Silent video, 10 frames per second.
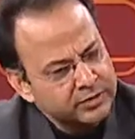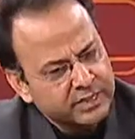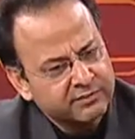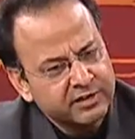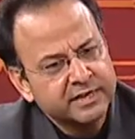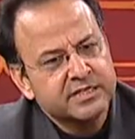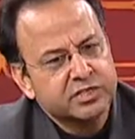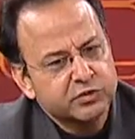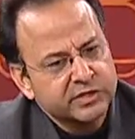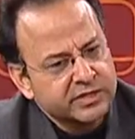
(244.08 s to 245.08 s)
there ever any
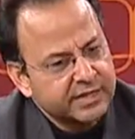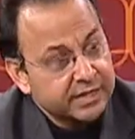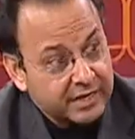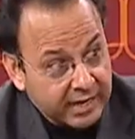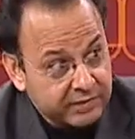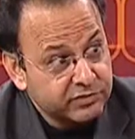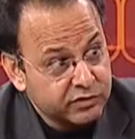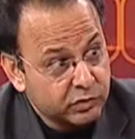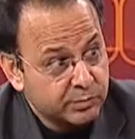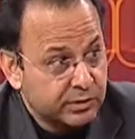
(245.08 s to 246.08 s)
situation in a live
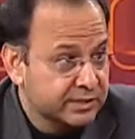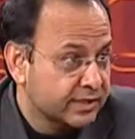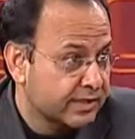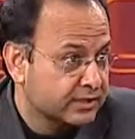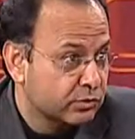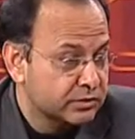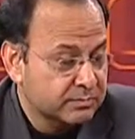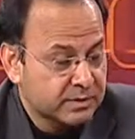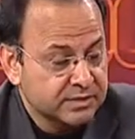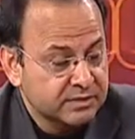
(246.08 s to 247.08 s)
show, because it has got
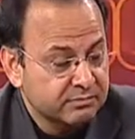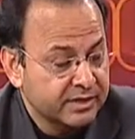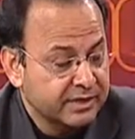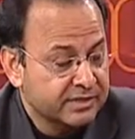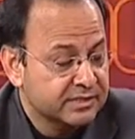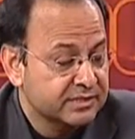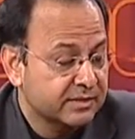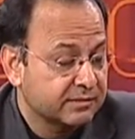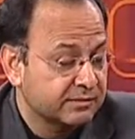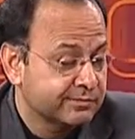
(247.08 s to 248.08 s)
pluses and minuses,
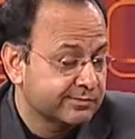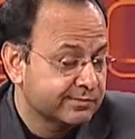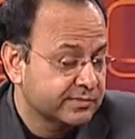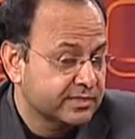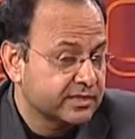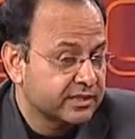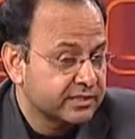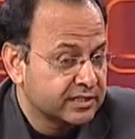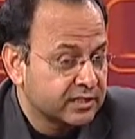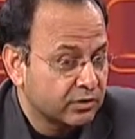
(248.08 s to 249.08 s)
some
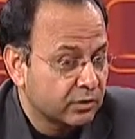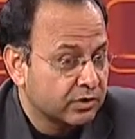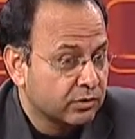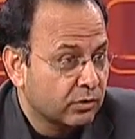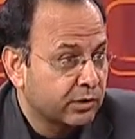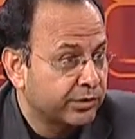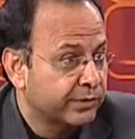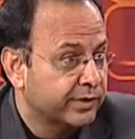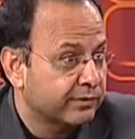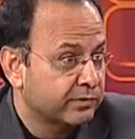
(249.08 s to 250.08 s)
disgruntled caller called you
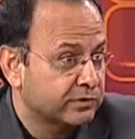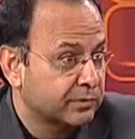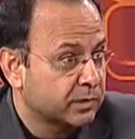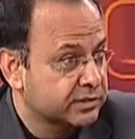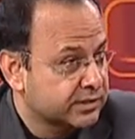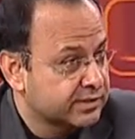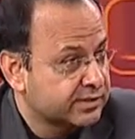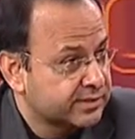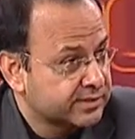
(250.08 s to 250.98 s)
and was obnoxious?